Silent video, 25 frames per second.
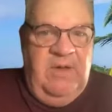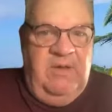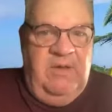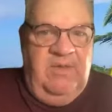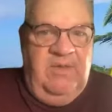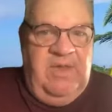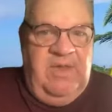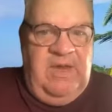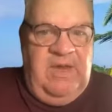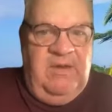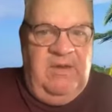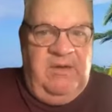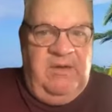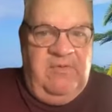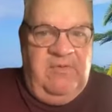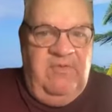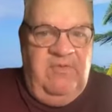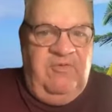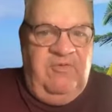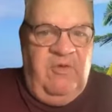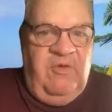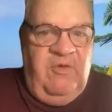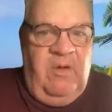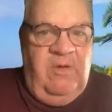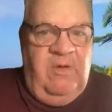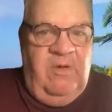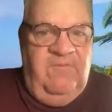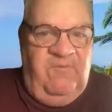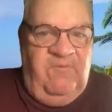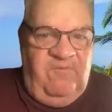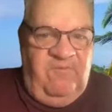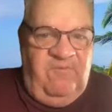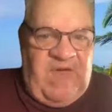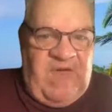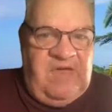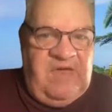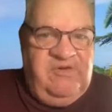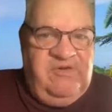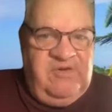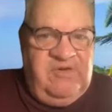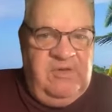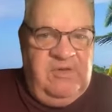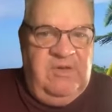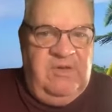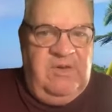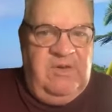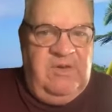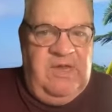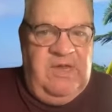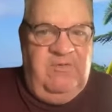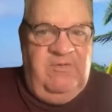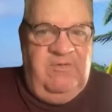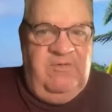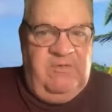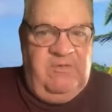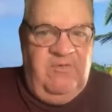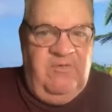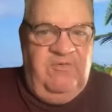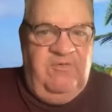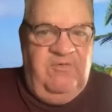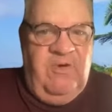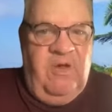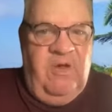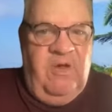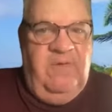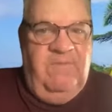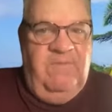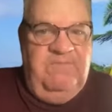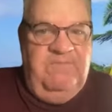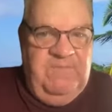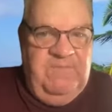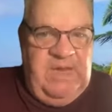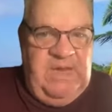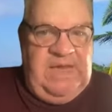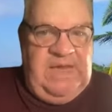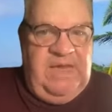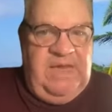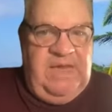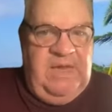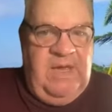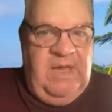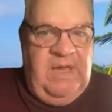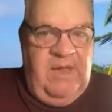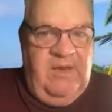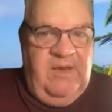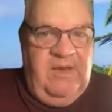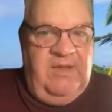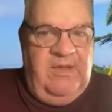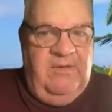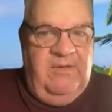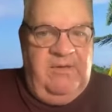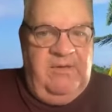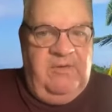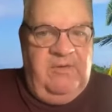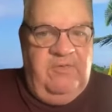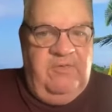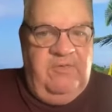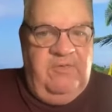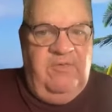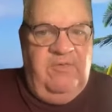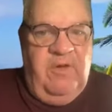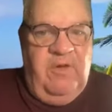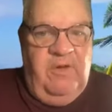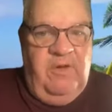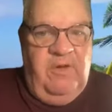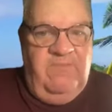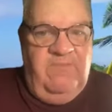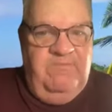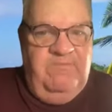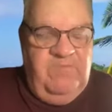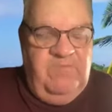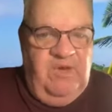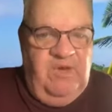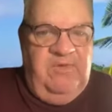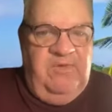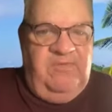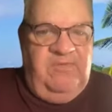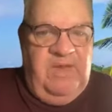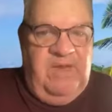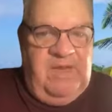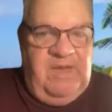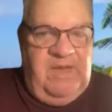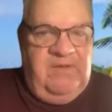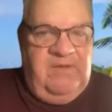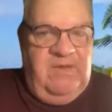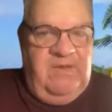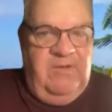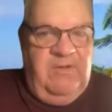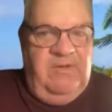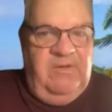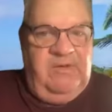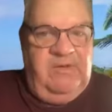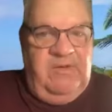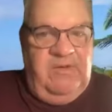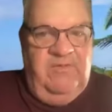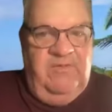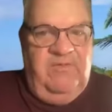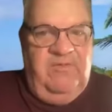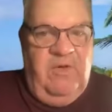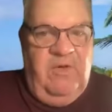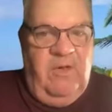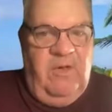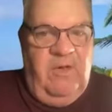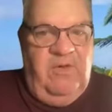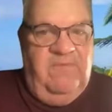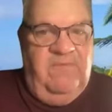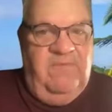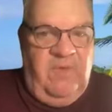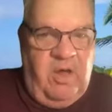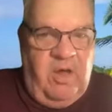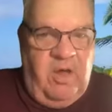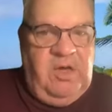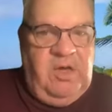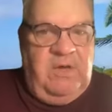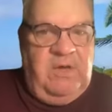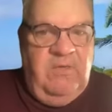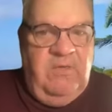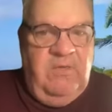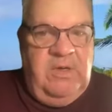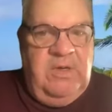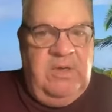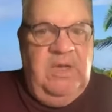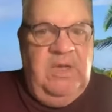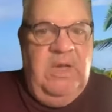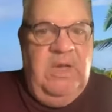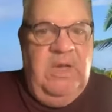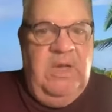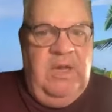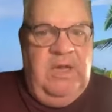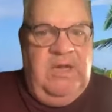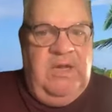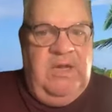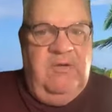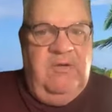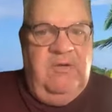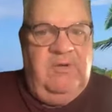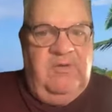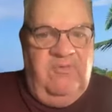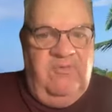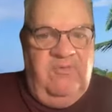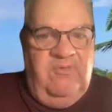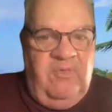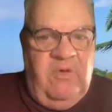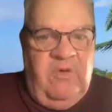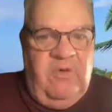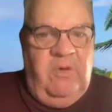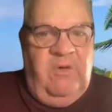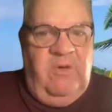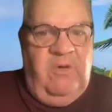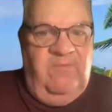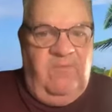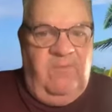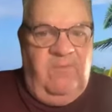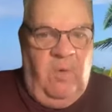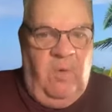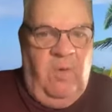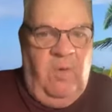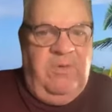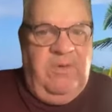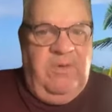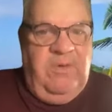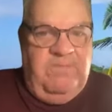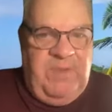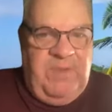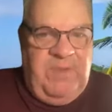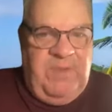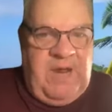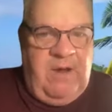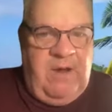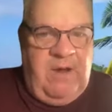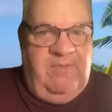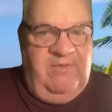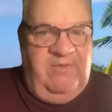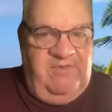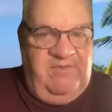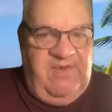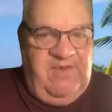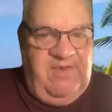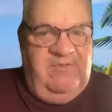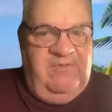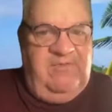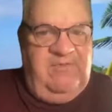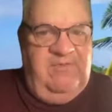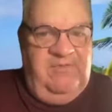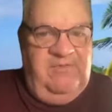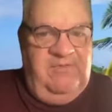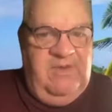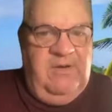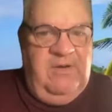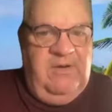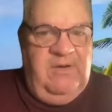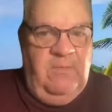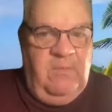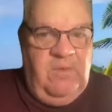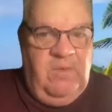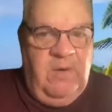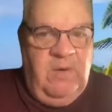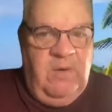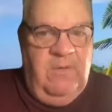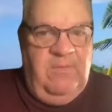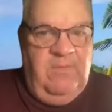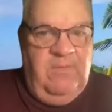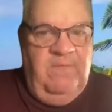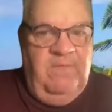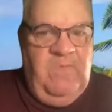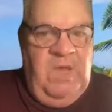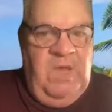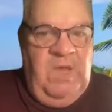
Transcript: They're in control of fashion, they're in control of media, they're in control of music, they're in control of Hollywood, they're in control of all the power centers in the world.